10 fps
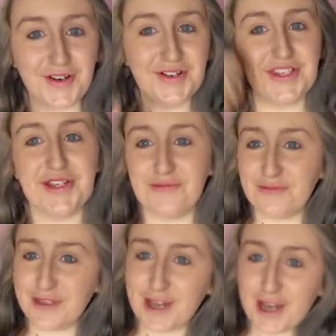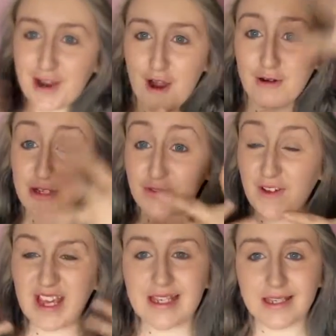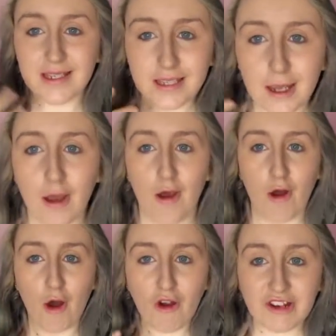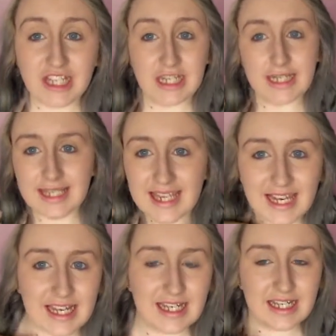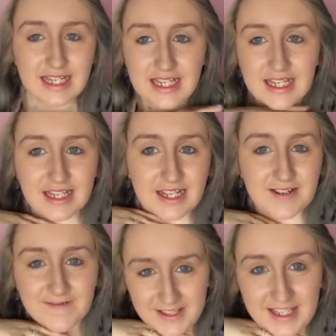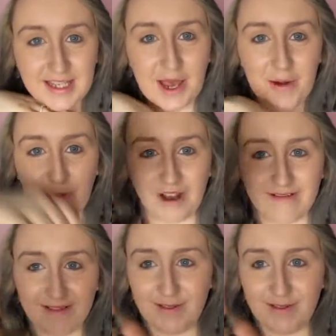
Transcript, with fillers: Awesome. So orange face, orange concealer. This is going well.